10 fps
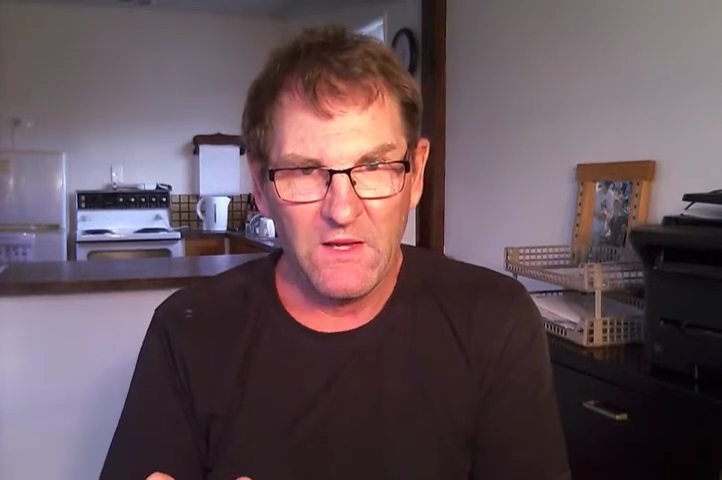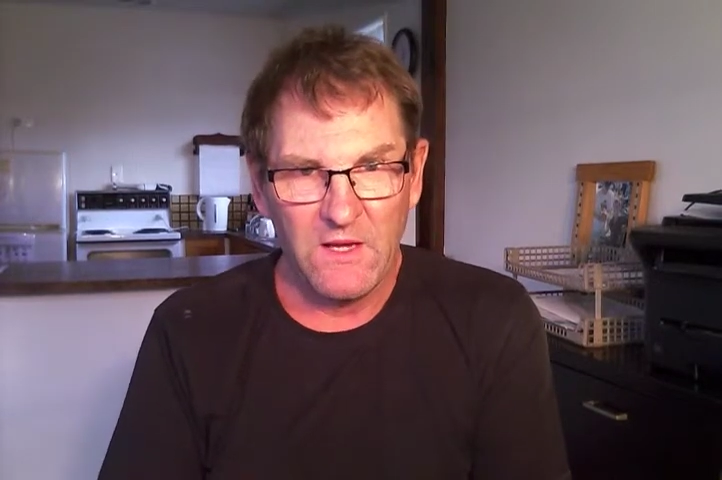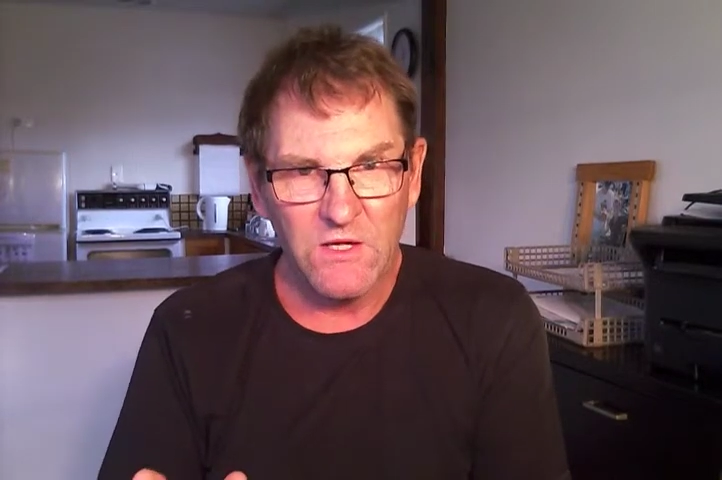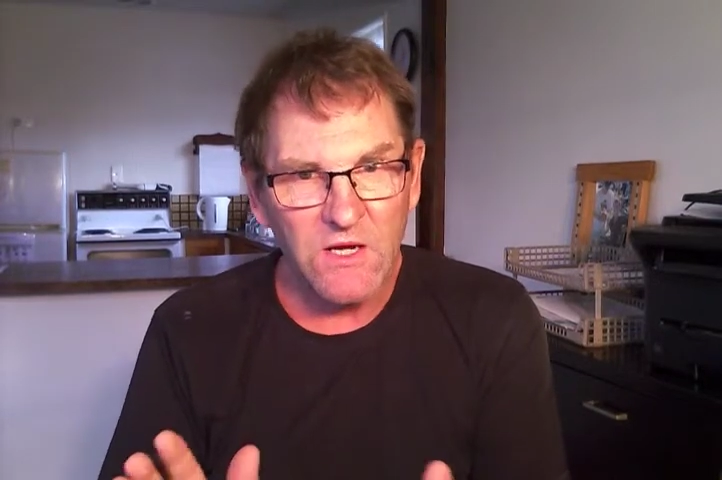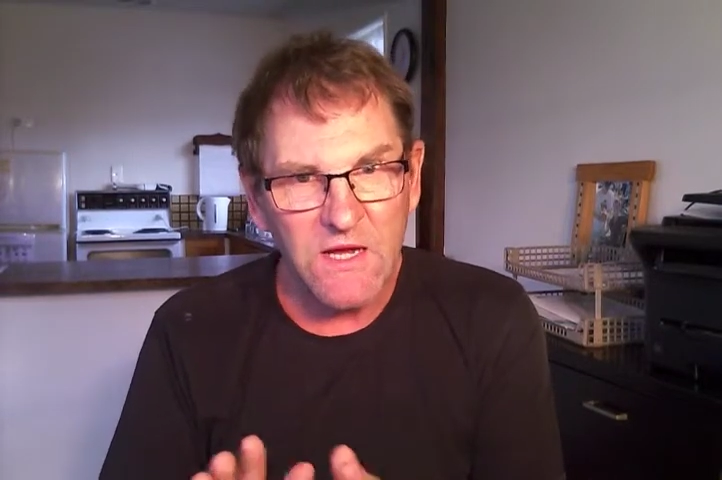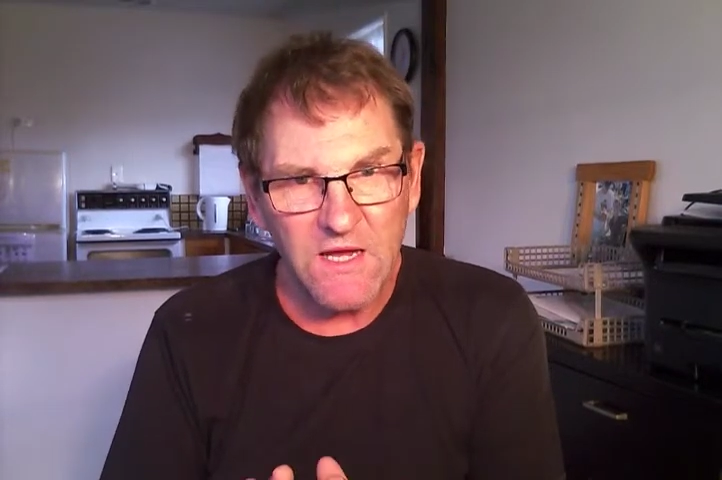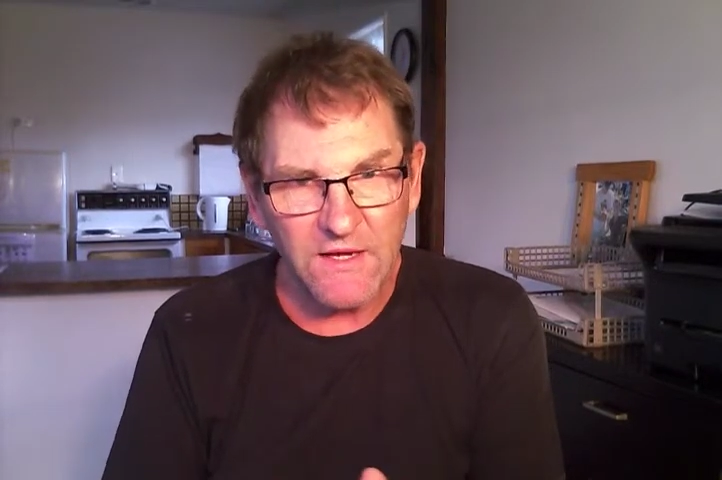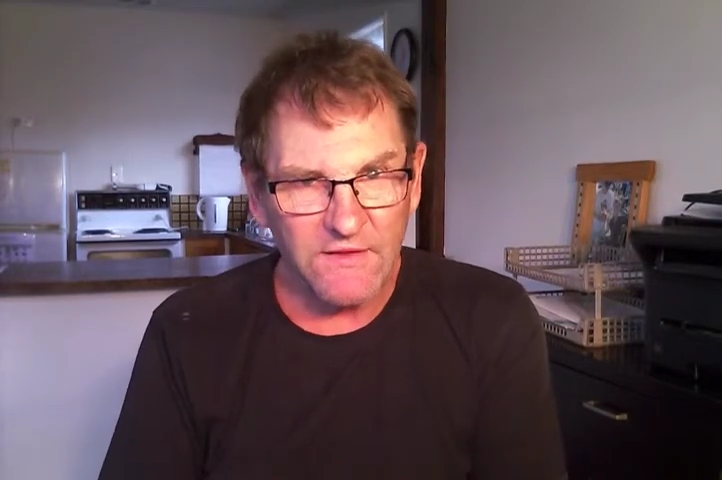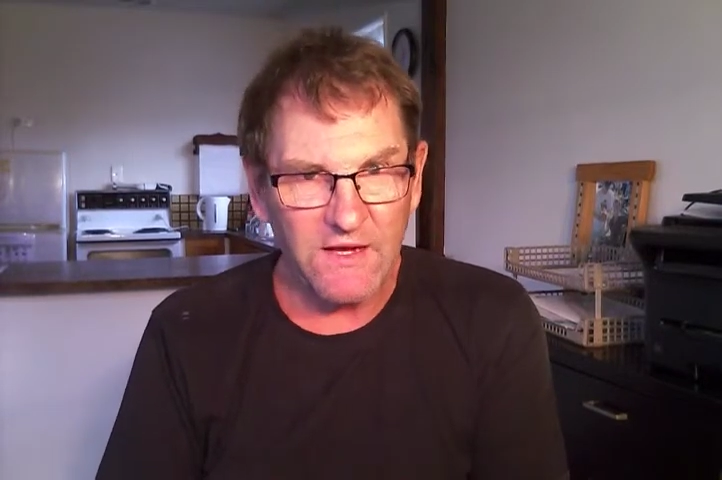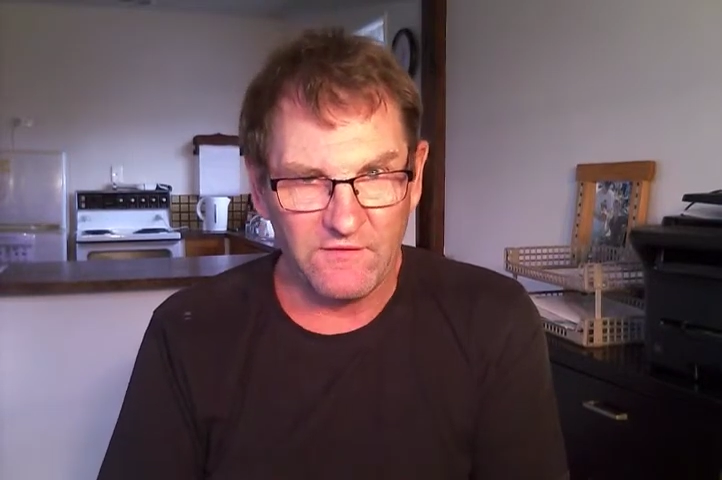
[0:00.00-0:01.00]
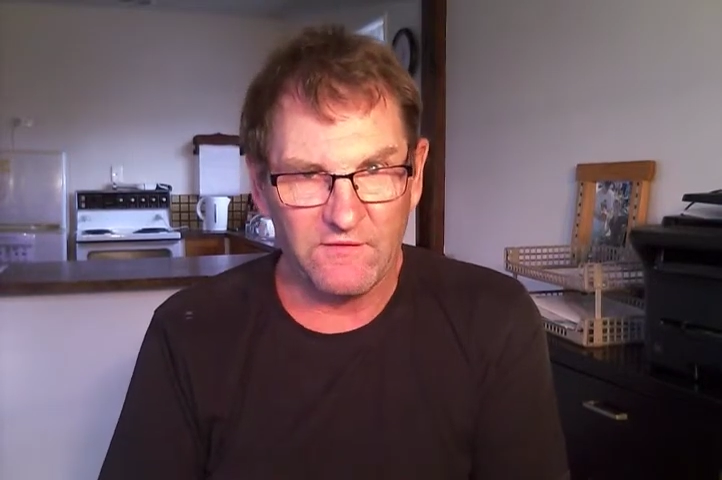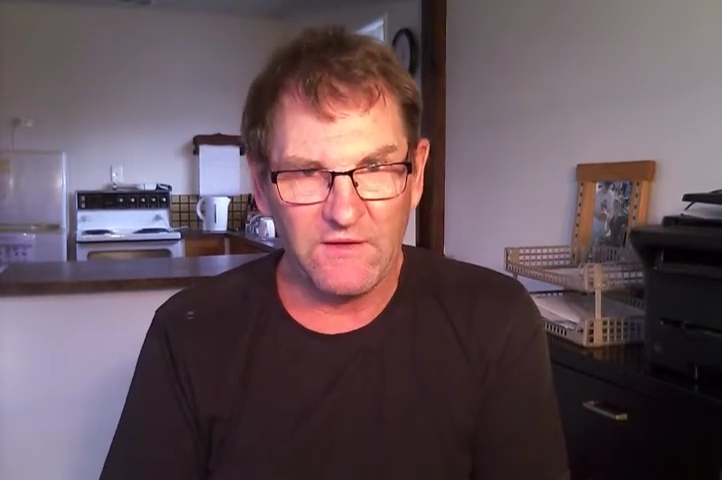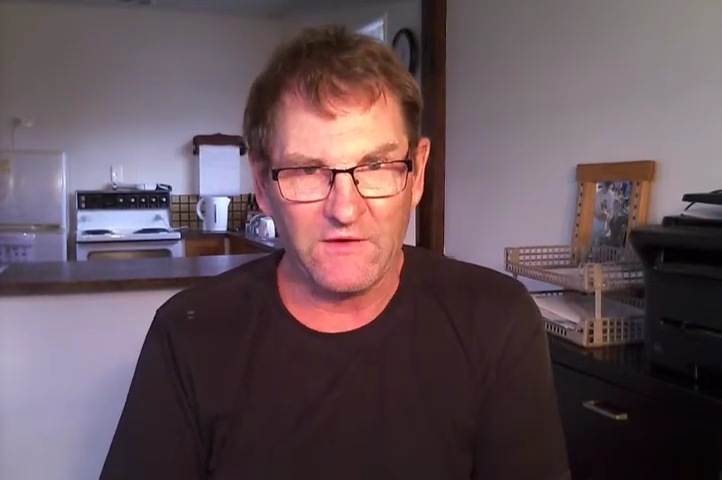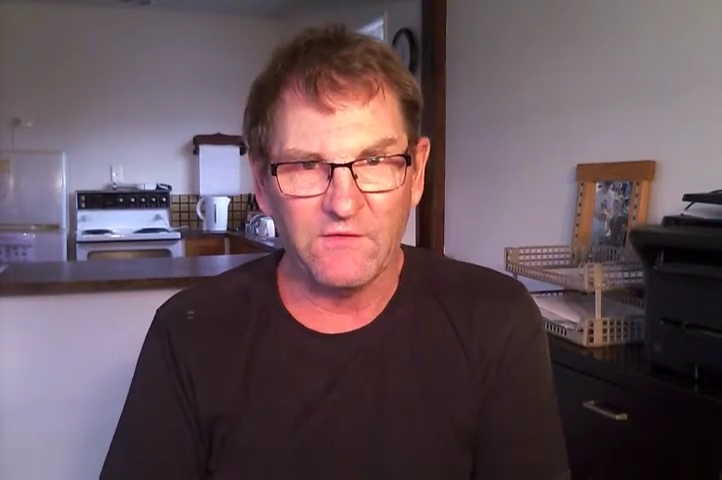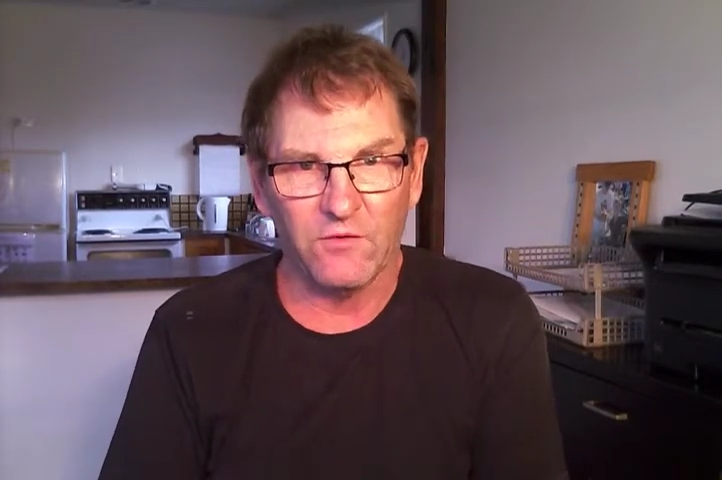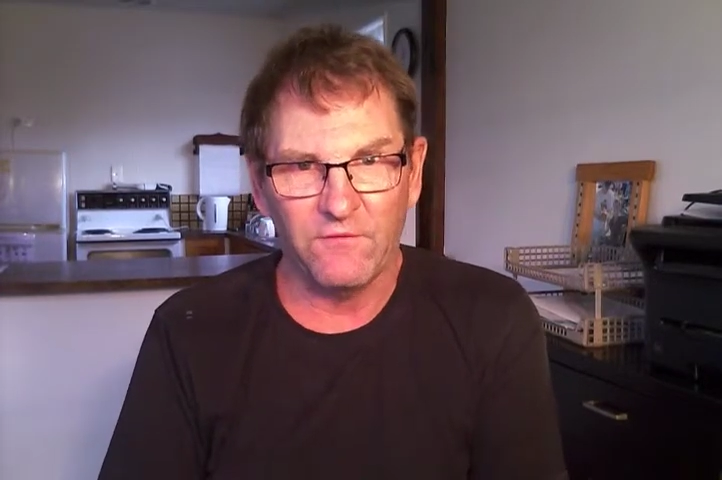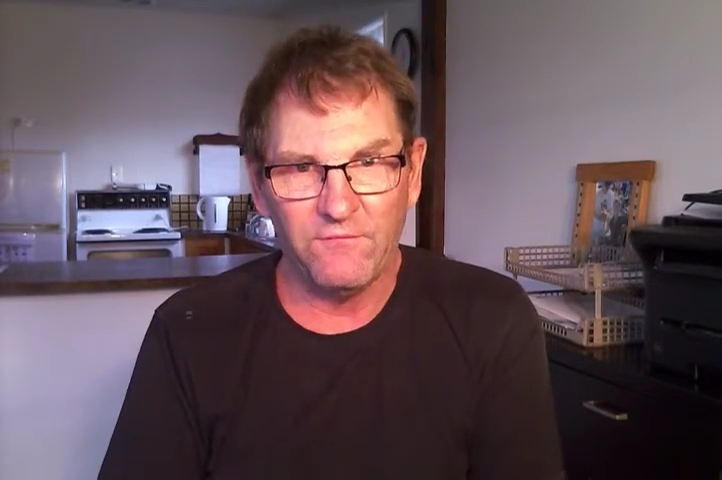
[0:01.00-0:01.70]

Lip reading: You can get that sort of